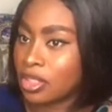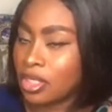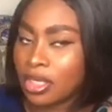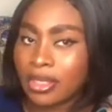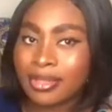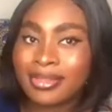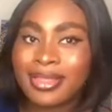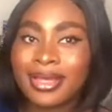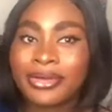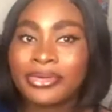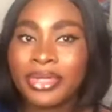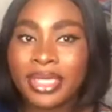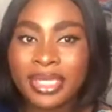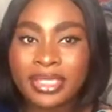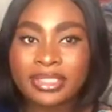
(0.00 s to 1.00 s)
There
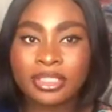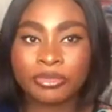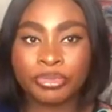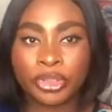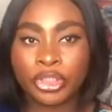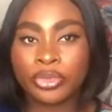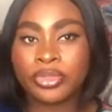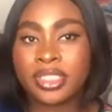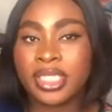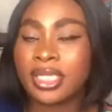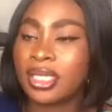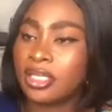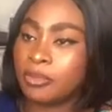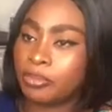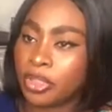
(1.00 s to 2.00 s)
is beauty
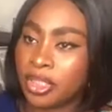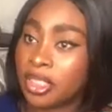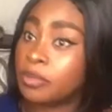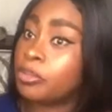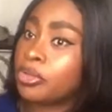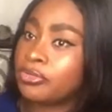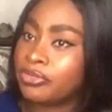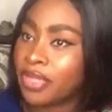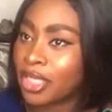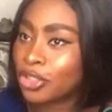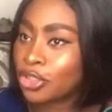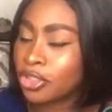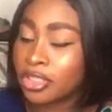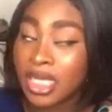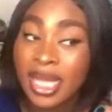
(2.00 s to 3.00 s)
in
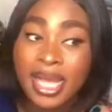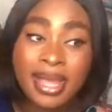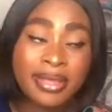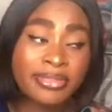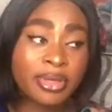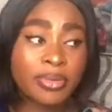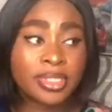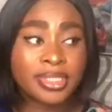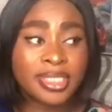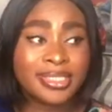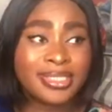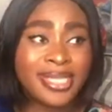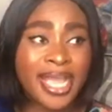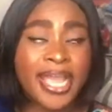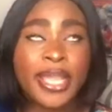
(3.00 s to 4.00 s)
imperfection. There
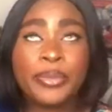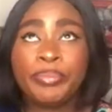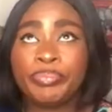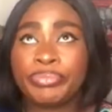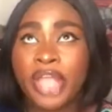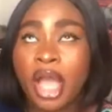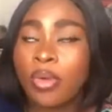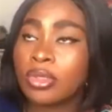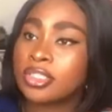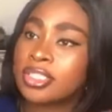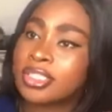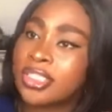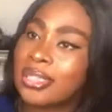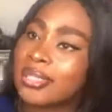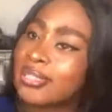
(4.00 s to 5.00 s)
was a day
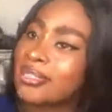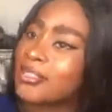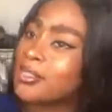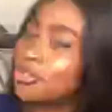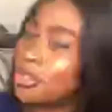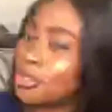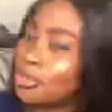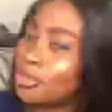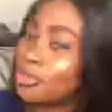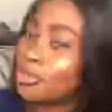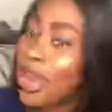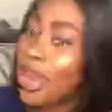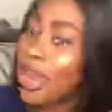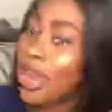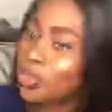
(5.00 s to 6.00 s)
I was taking
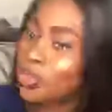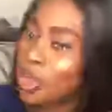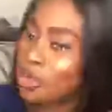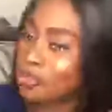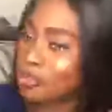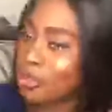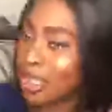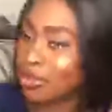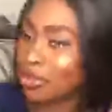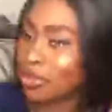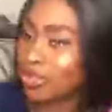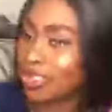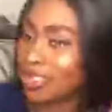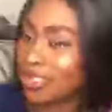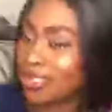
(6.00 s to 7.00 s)
a ride with one of my
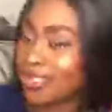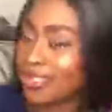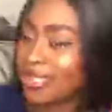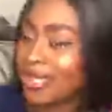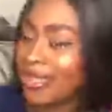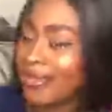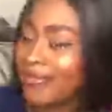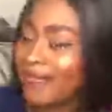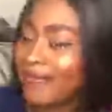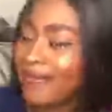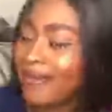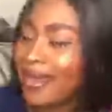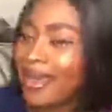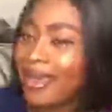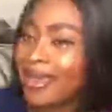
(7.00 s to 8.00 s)
daughters,
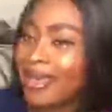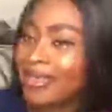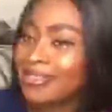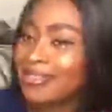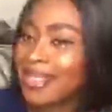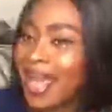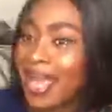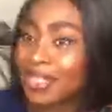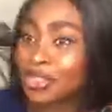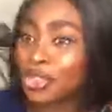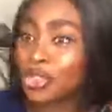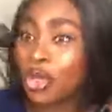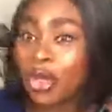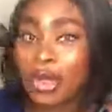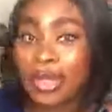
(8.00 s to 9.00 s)
and I
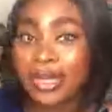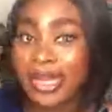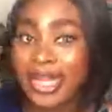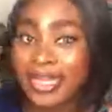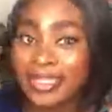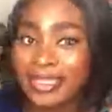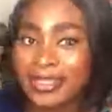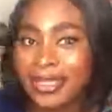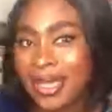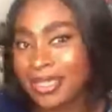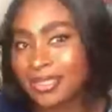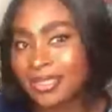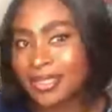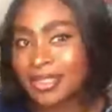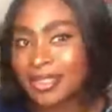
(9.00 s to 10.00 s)
saw a lady that